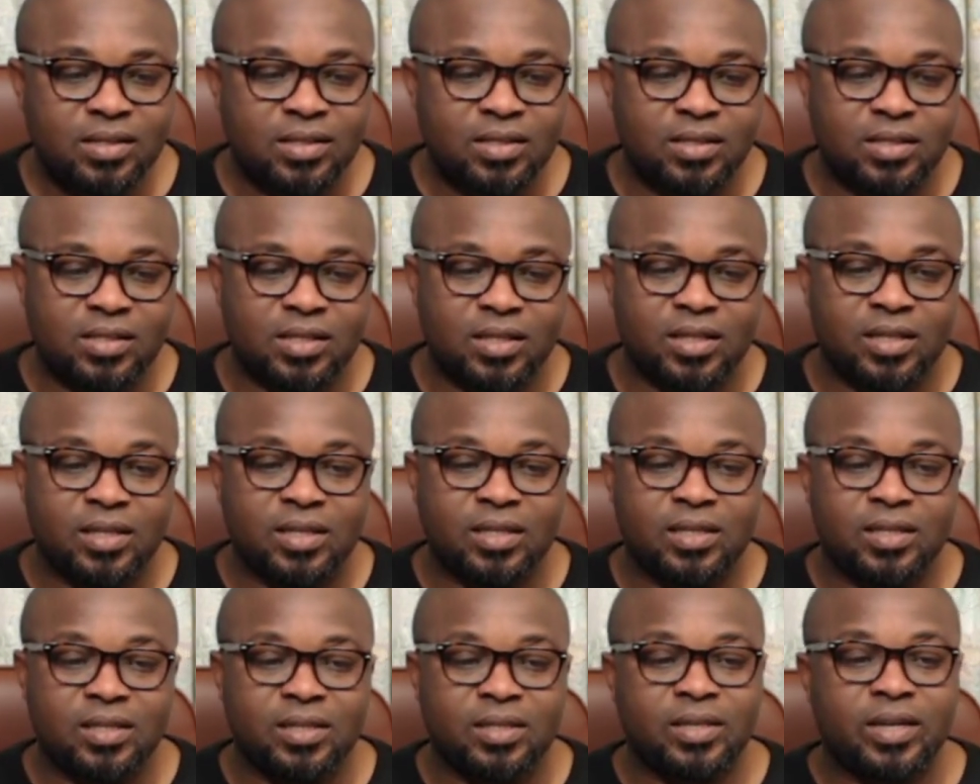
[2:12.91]

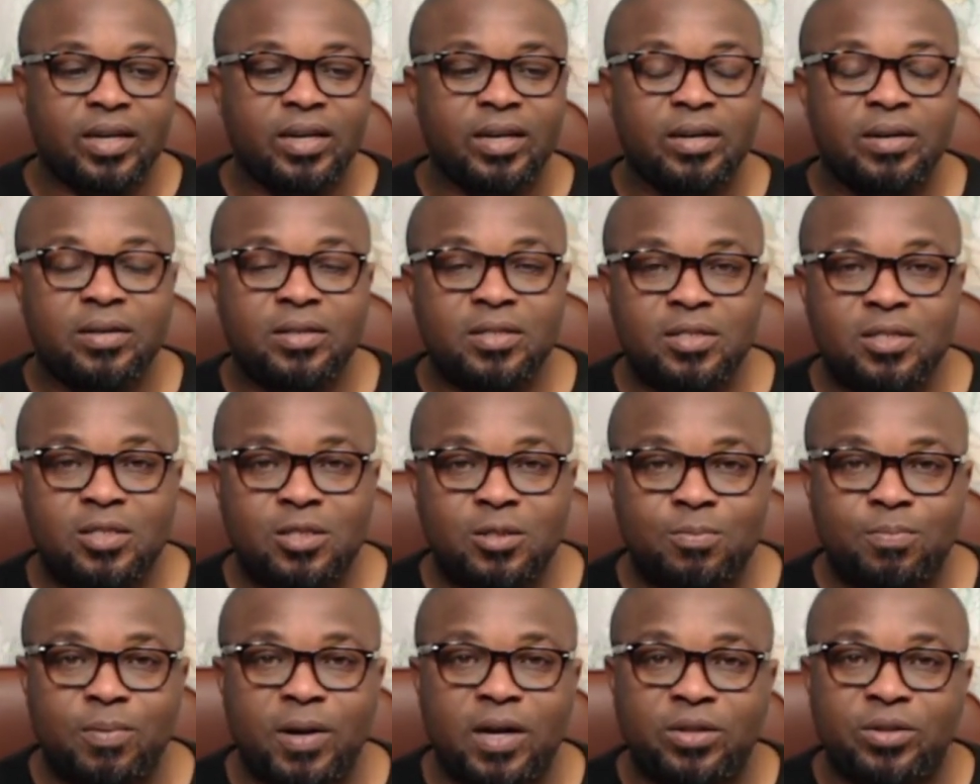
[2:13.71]
the
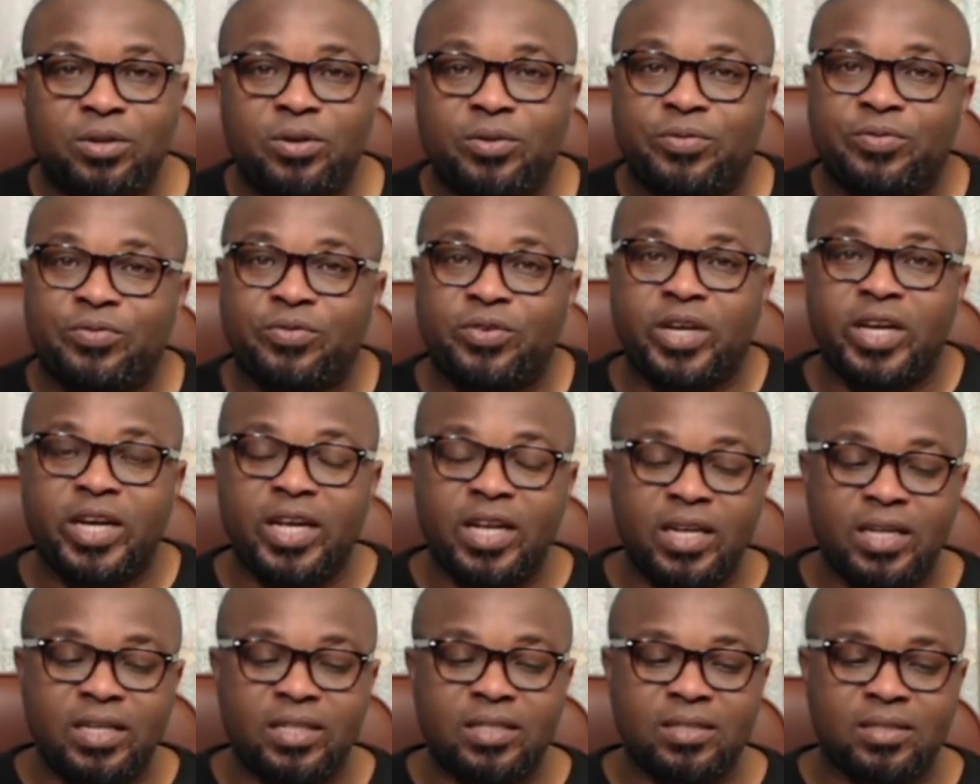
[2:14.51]
spate of
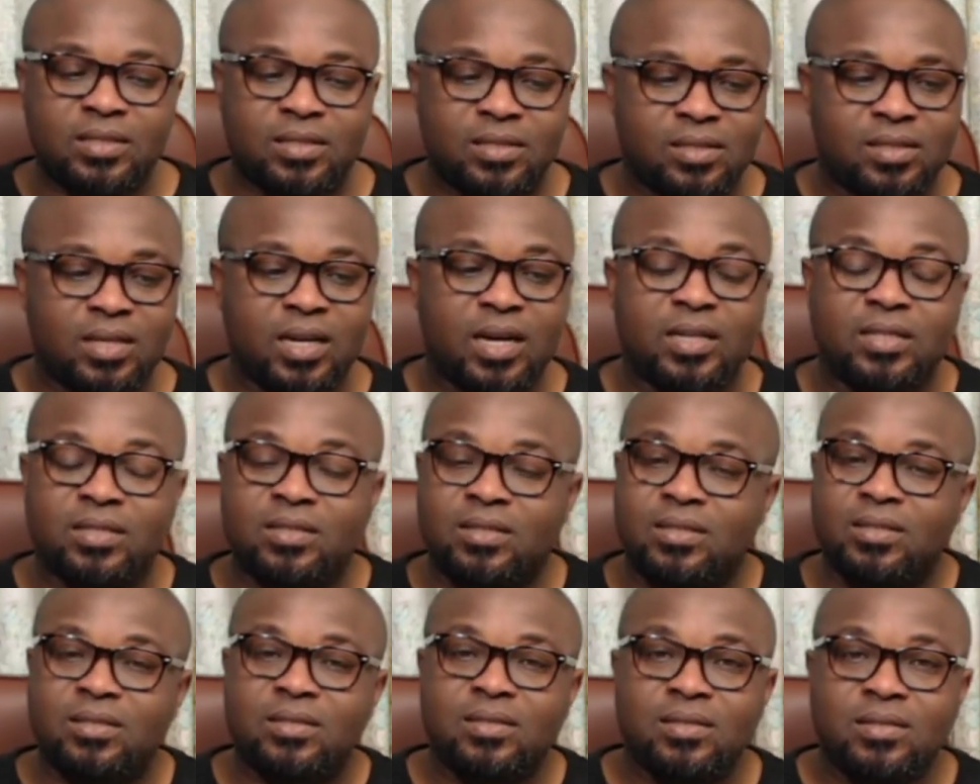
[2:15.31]
killings
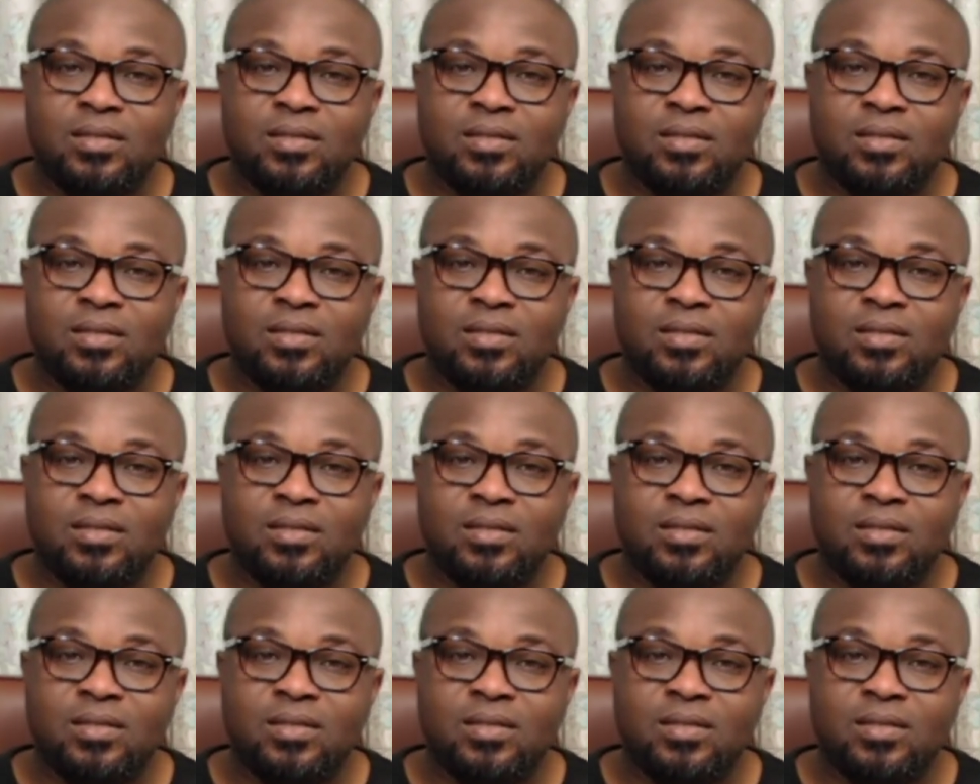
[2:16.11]
that